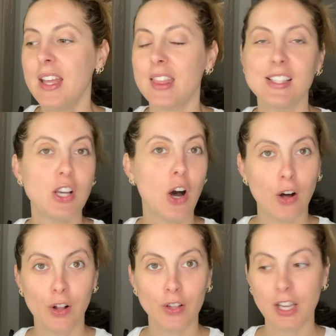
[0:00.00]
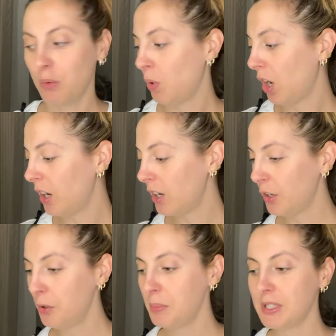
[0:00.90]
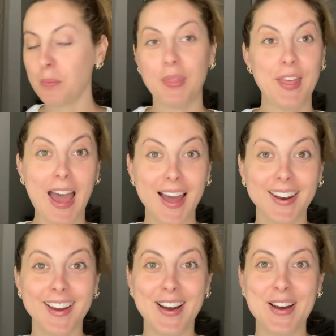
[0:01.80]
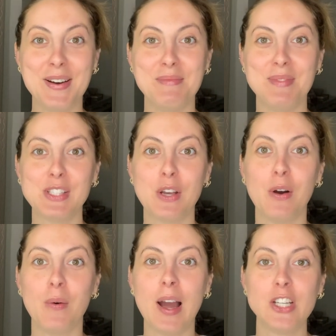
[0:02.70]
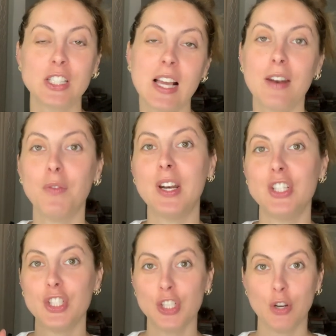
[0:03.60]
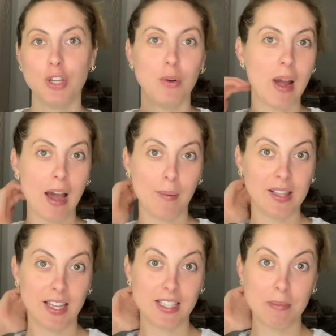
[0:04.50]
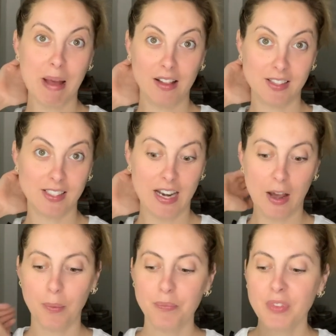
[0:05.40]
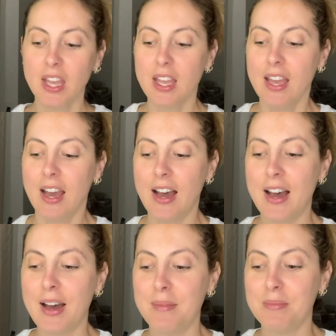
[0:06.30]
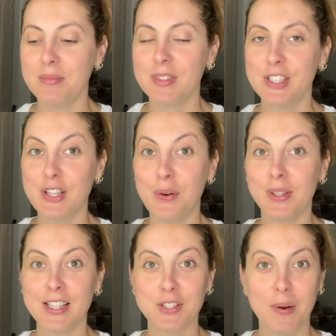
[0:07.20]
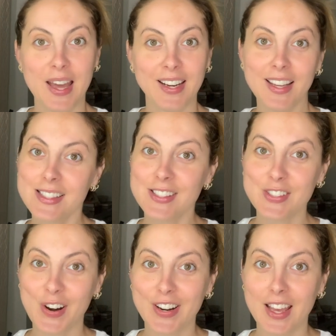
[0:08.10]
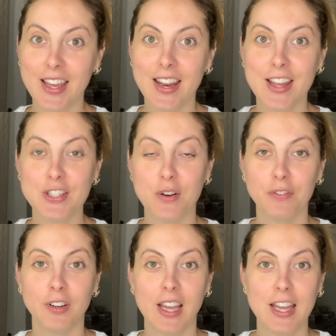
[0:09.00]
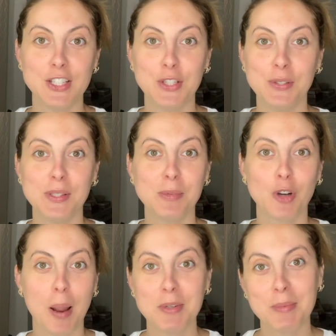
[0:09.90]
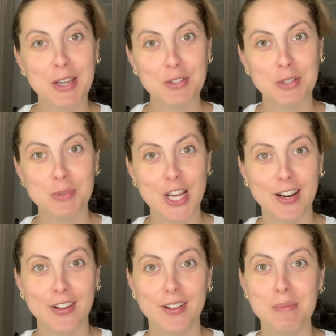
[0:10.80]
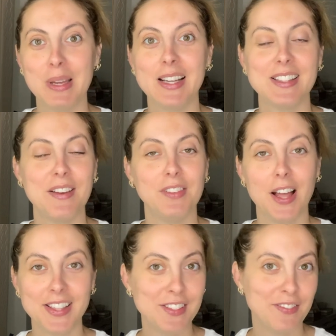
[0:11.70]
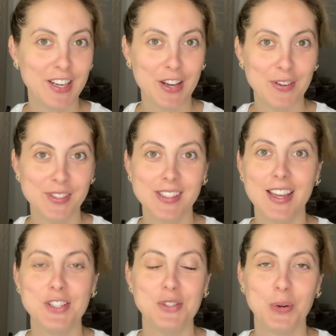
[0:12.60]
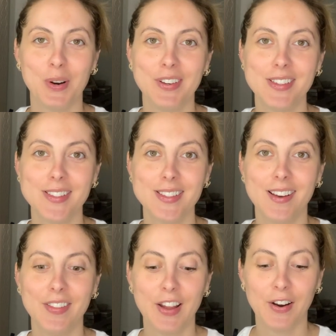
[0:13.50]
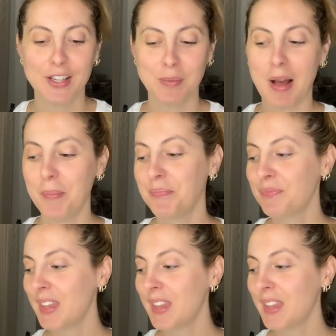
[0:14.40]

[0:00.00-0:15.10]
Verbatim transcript: This all can work, oops, with that. Um, so I just kind of wanted to show you how I like to balance it out. Um, so let's go ahead and get started and don't forget to subscribe to my YouTube channel because I have lots of videos and tutorials on there as well.